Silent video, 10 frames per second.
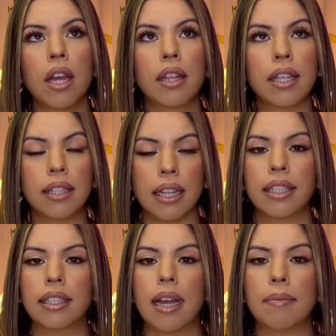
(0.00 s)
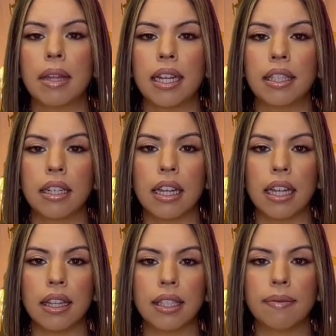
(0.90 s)
this last time that I did
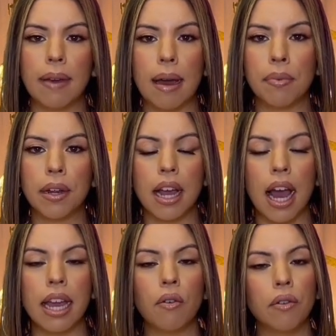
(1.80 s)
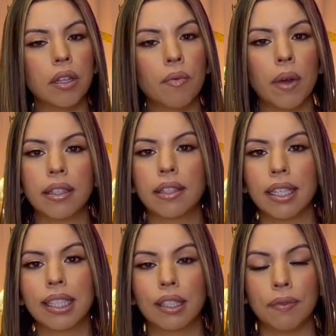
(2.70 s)
get this fabric, I only went
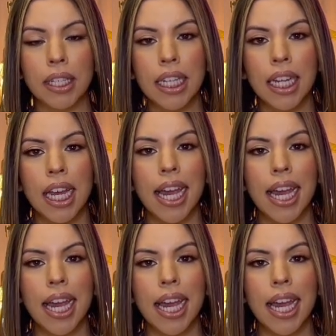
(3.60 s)
6 feet.